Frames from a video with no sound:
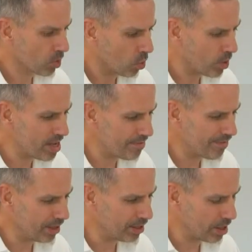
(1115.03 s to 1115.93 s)
we
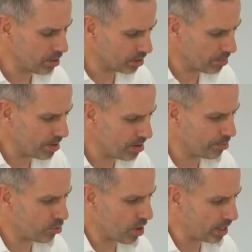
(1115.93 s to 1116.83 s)
felt that there was a bit of
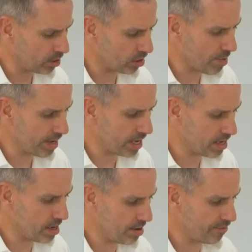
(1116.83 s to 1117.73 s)
pressure coming
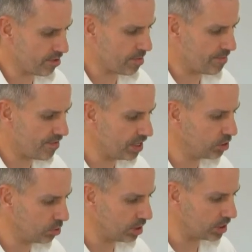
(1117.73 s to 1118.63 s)
in from a
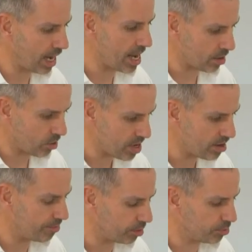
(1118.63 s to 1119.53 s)
visual design and
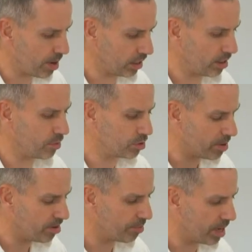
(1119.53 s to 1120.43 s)
creative perspective. There was a
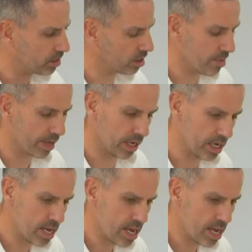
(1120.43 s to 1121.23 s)
bit of pressure coming in